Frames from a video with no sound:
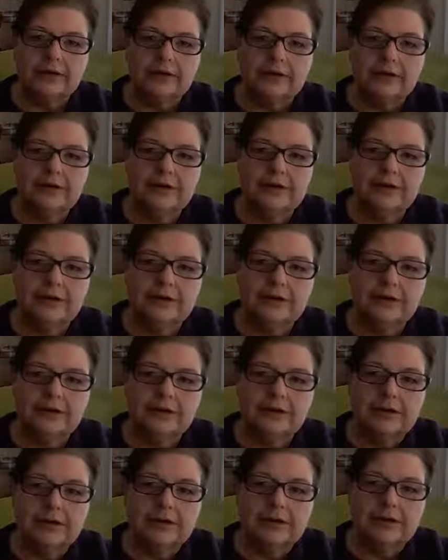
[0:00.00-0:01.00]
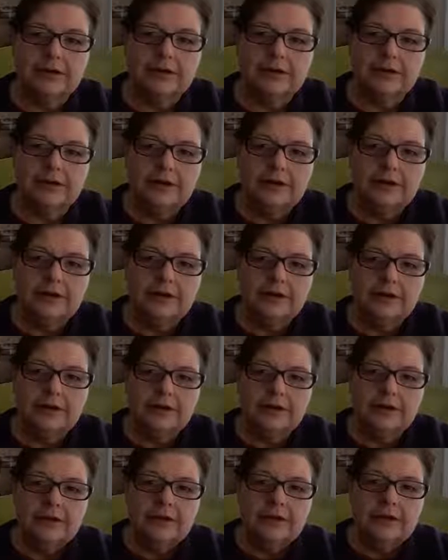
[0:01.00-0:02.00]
Nothing is said.